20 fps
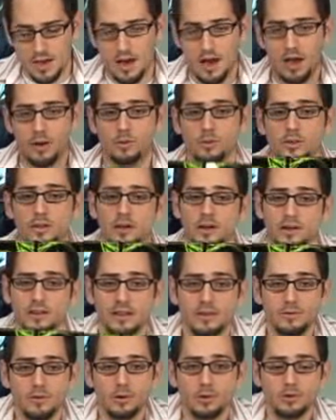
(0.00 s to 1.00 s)
I will
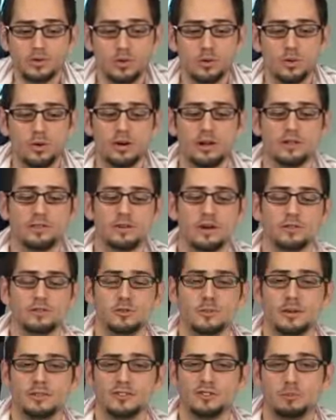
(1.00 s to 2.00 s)
give you a tour and I'll talk to
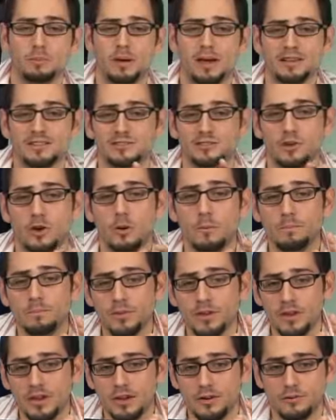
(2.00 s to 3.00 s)
you about the specs. So,
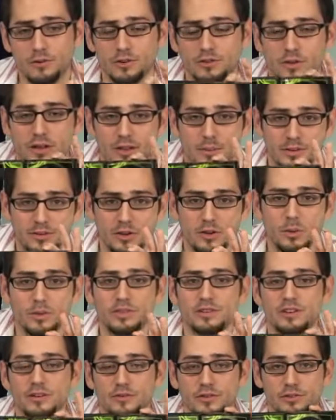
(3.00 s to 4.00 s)
first of all, let me tell you what
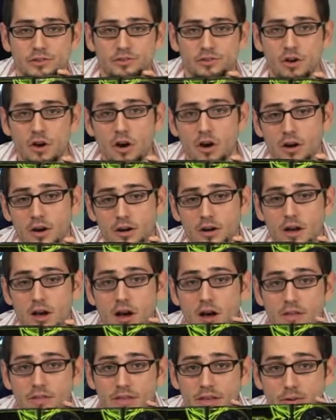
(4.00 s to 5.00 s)
the differences are.
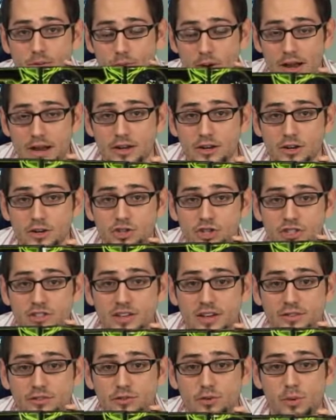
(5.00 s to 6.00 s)
On the regular
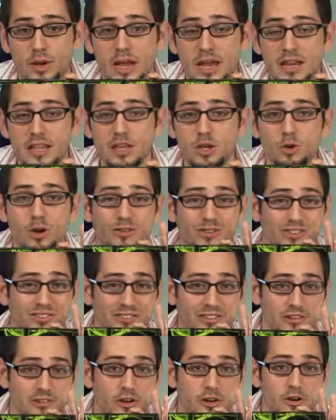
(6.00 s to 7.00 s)
GTX 280, you have a
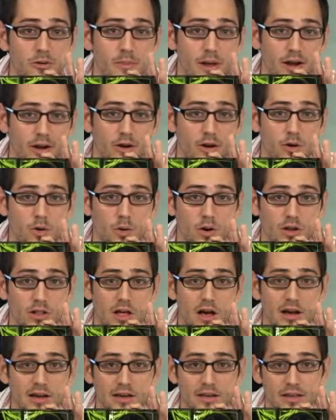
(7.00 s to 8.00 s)
600 megahertz core
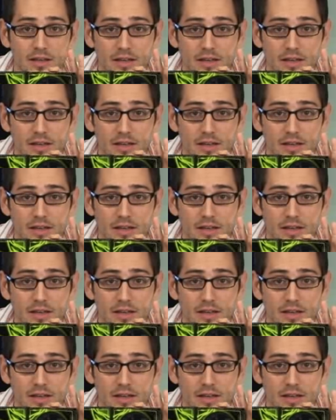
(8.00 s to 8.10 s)
clock.